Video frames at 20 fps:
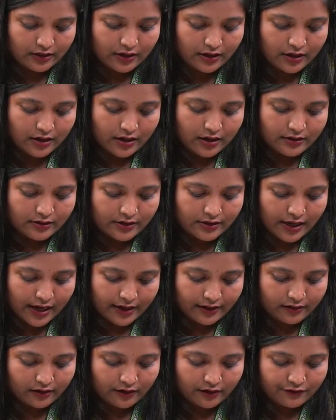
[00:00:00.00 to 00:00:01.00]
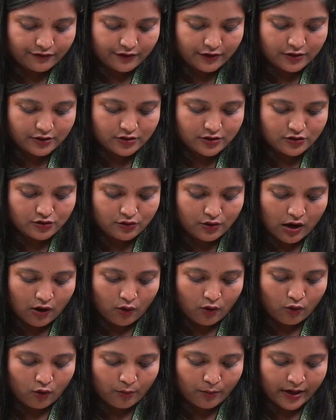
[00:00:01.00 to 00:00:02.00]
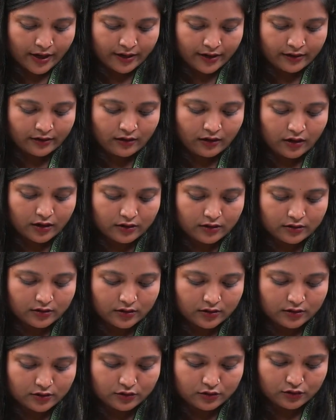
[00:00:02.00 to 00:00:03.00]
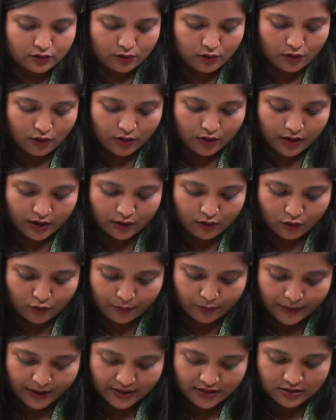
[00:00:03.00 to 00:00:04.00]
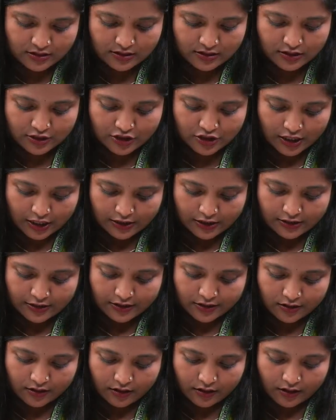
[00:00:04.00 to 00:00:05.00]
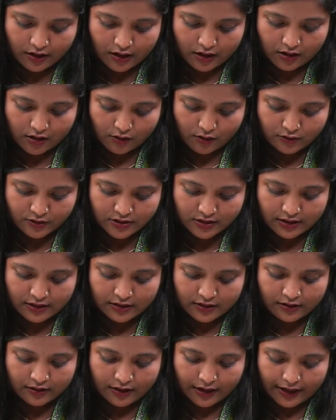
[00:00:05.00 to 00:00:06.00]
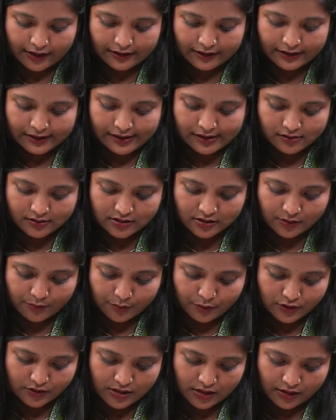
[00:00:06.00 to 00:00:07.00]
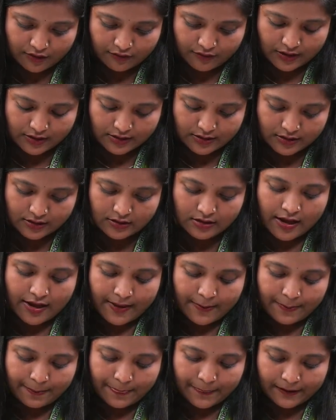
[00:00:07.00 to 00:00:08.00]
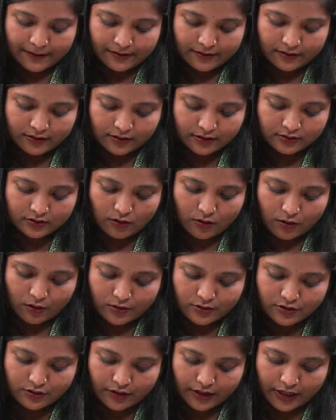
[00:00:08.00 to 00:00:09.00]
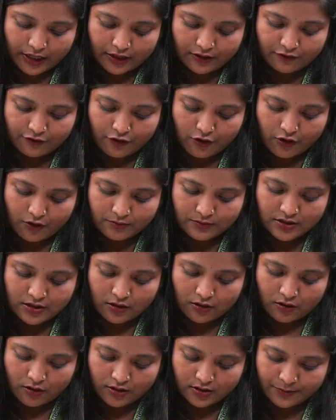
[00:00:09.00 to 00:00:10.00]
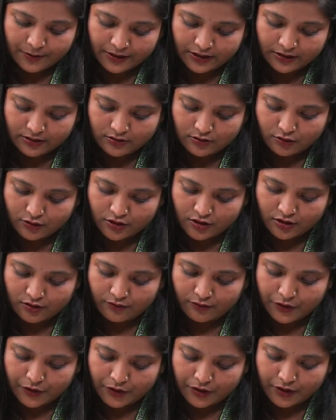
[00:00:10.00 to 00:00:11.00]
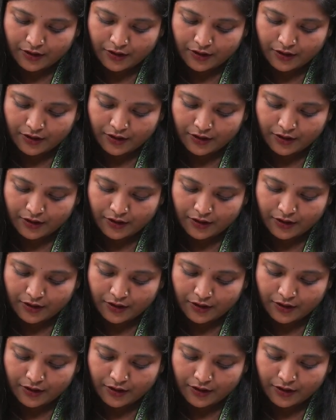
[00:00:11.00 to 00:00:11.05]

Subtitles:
then refers to a woman to local women's shelter, a counselor and legal support services. The nurse also informs the hospital social worker